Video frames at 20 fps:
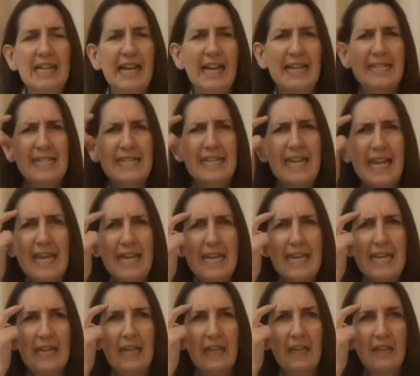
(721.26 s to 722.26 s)
and in
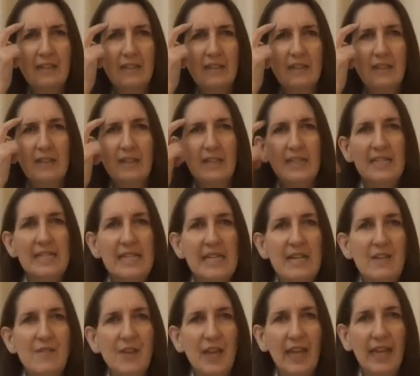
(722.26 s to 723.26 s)
here.
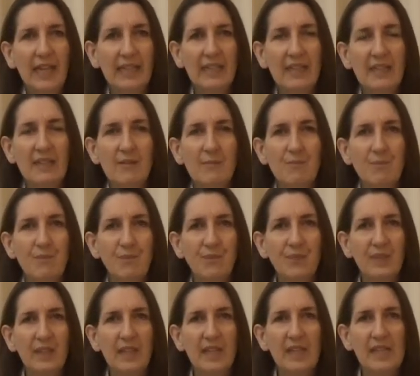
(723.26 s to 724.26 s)
Living
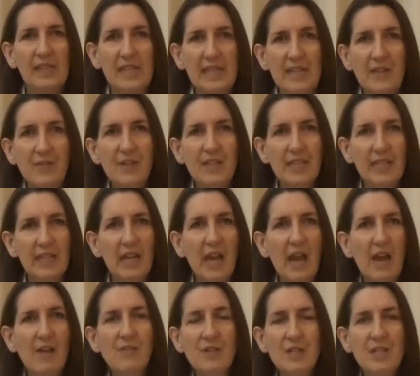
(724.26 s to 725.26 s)
the
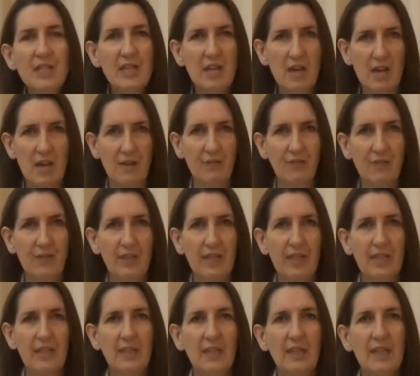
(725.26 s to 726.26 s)
covenant life
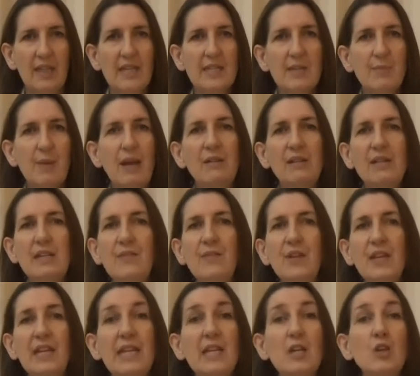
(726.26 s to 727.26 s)
is about
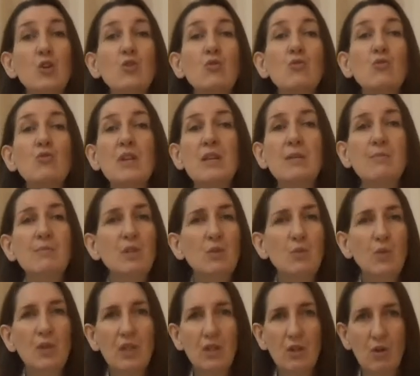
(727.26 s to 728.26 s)
living in agreement
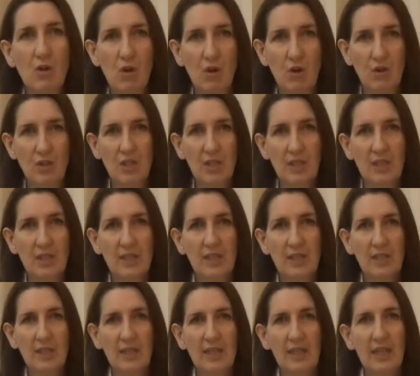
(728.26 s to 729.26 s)
with God
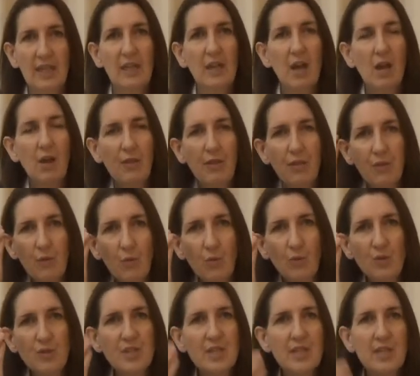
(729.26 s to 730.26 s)
in our
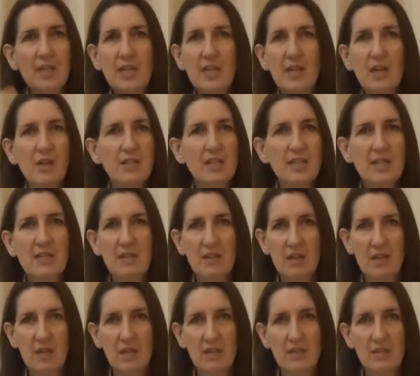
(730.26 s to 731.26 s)
thoughts and in our
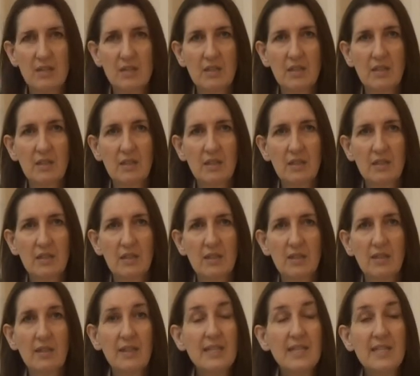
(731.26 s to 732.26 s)
desires.
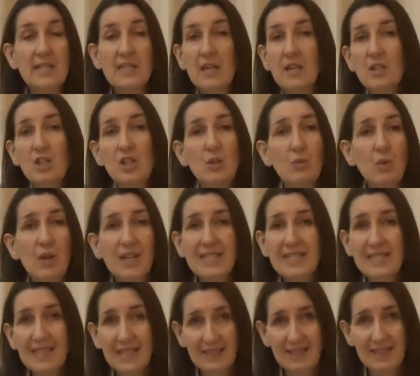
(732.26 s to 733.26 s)
This is our new
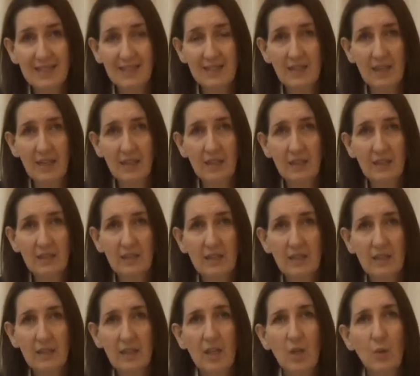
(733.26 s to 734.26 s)
identity.
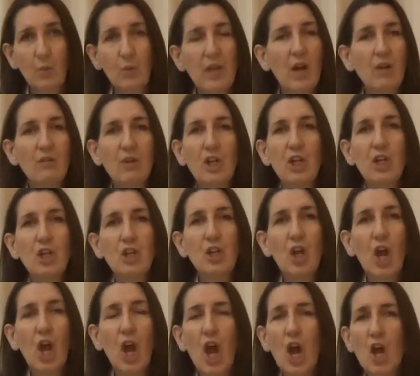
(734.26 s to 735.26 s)
We are
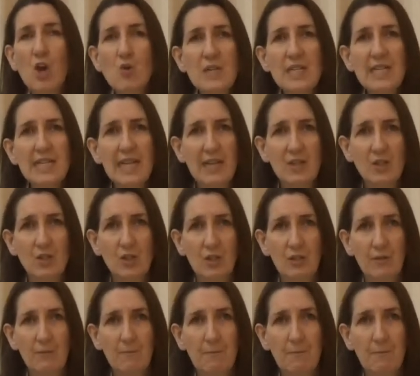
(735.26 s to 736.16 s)
a holy nation,